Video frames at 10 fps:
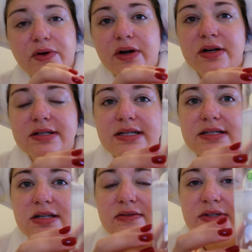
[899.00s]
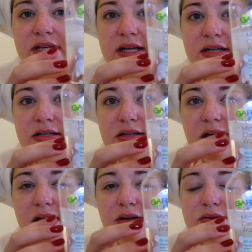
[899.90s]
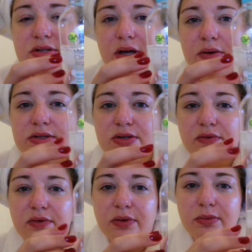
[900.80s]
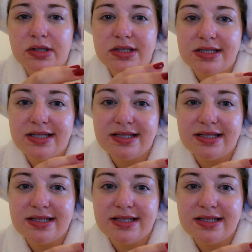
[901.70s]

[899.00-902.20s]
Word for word: for sensitive skin. I usually always go for the ones